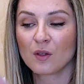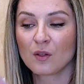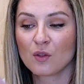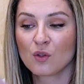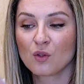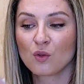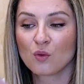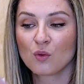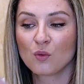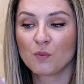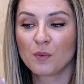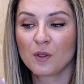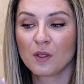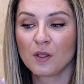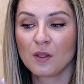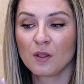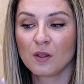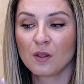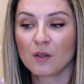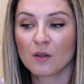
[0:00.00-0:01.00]
should
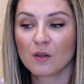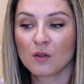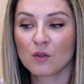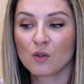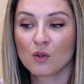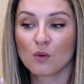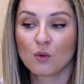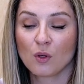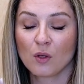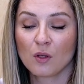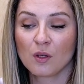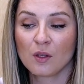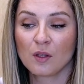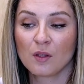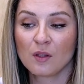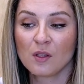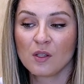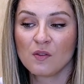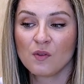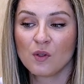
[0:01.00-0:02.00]
be, so
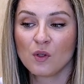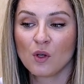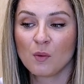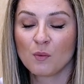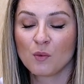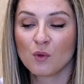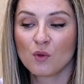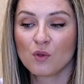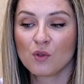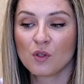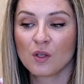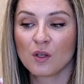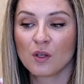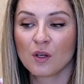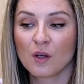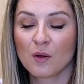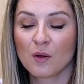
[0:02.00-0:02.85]
in this video I'm using